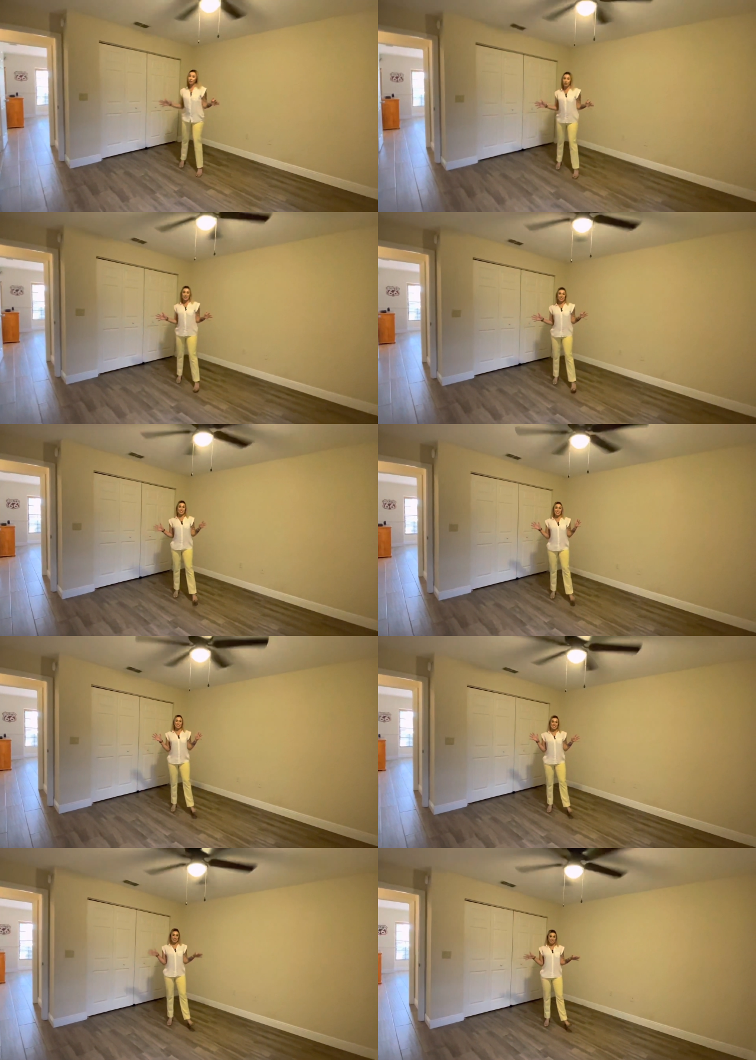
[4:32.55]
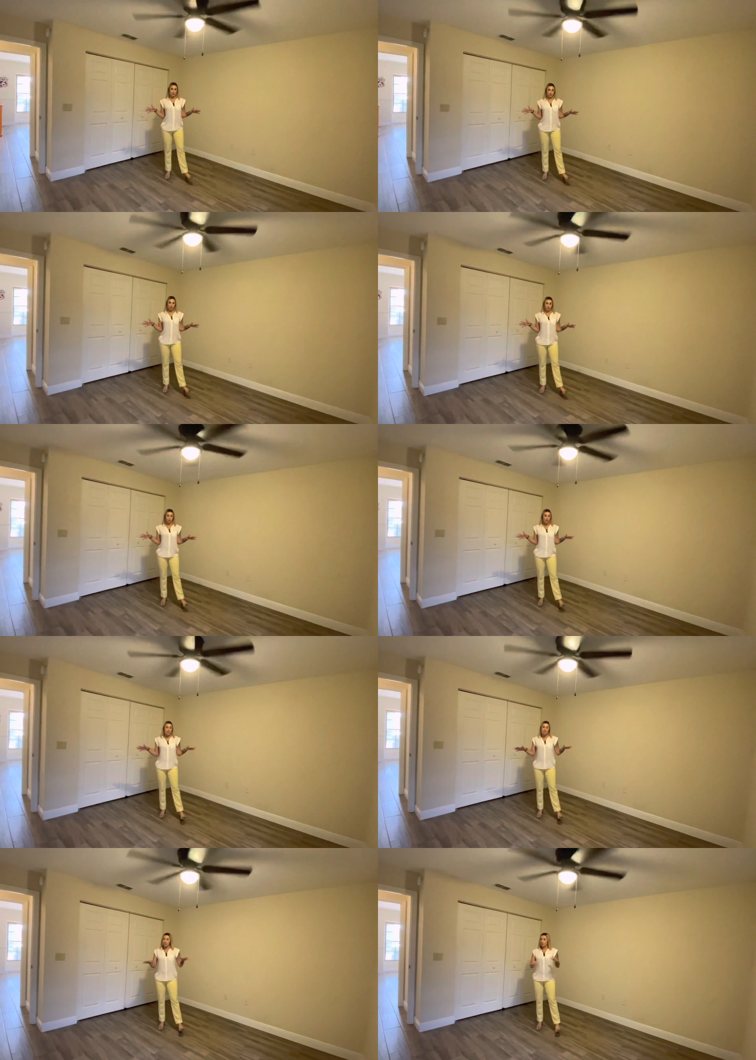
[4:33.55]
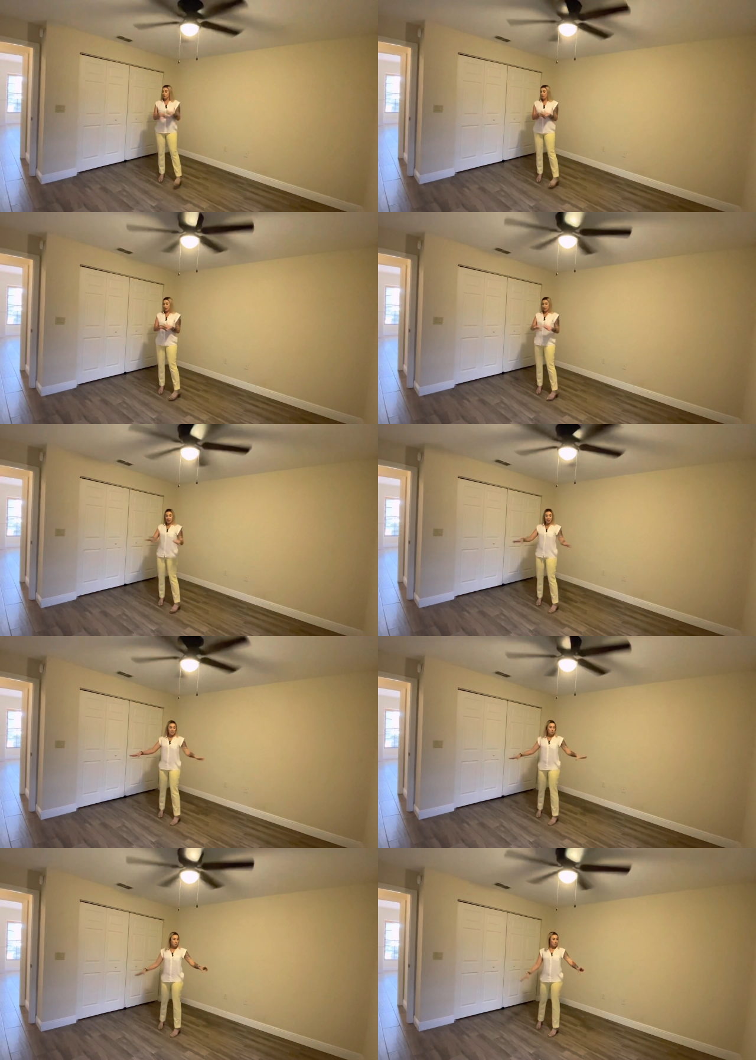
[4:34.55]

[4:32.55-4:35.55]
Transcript: (no speaker visible)